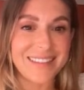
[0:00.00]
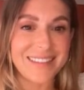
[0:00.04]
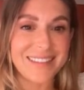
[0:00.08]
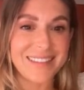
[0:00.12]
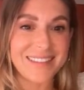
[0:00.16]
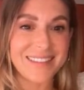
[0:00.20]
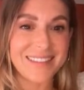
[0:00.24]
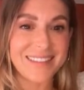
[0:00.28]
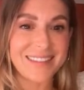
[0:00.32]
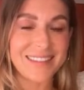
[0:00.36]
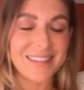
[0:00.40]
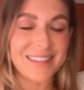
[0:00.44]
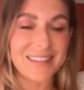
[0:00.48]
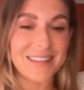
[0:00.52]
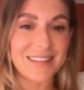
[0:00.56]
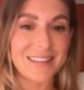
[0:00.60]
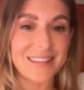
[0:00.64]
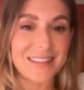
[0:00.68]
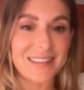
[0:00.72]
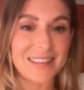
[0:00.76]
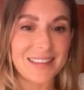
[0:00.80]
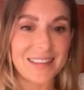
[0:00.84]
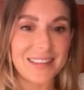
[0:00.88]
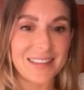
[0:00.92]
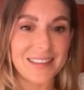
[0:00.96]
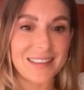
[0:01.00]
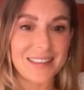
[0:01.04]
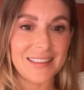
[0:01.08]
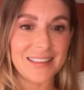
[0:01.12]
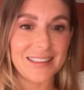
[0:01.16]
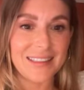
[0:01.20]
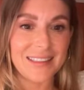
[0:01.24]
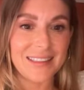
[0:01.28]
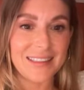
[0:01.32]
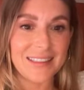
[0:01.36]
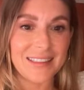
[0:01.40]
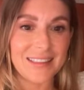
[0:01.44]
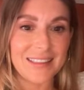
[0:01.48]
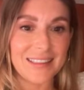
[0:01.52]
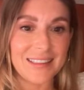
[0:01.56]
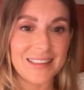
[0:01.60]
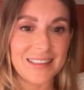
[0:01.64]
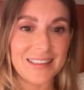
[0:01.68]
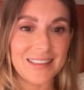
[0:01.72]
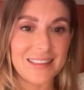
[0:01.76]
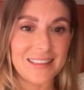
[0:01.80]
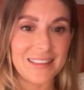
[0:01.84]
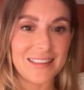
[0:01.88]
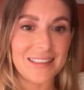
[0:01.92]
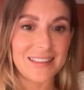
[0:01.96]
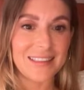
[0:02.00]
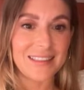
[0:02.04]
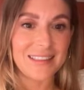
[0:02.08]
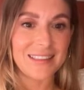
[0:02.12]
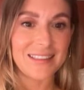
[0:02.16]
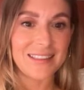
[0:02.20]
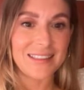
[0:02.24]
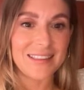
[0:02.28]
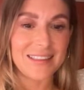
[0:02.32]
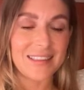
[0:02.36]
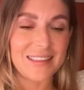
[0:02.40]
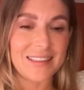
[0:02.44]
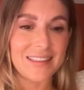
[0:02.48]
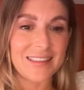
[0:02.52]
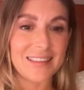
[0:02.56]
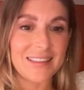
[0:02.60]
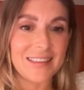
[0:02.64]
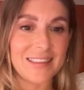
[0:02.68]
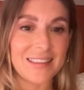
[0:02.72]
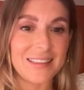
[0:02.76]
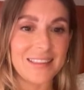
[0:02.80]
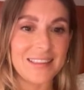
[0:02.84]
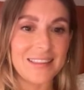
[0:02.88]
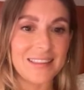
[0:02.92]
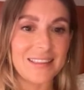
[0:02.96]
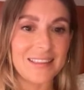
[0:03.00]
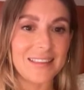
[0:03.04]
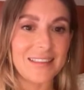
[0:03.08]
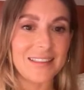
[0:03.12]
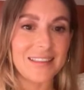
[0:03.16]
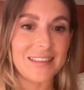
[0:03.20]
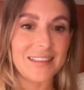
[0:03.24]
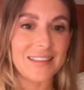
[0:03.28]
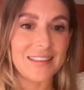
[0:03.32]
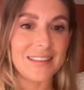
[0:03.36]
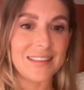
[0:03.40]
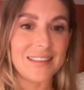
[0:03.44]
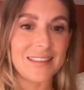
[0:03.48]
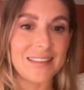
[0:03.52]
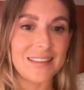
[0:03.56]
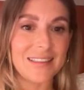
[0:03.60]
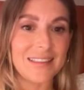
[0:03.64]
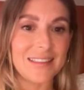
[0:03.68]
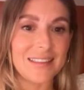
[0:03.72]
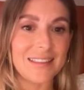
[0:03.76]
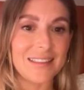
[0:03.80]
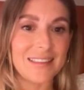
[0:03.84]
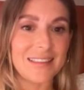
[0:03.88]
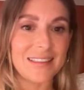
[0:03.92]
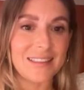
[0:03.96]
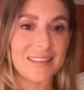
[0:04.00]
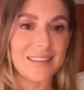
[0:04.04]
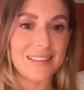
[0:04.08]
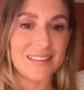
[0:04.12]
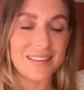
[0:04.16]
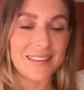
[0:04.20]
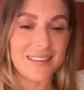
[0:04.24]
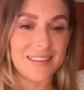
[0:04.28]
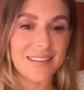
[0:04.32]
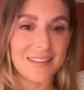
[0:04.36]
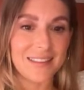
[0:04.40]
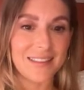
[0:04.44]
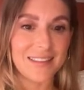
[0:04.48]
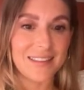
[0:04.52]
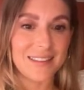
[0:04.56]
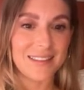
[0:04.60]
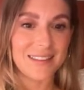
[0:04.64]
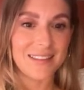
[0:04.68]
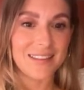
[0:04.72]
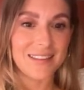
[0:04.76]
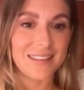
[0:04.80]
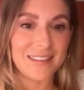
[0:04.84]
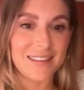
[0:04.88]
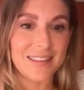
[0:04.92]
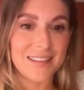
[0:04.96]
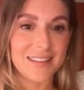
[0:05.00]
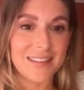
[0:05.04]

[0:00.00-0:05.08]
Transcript: (silent)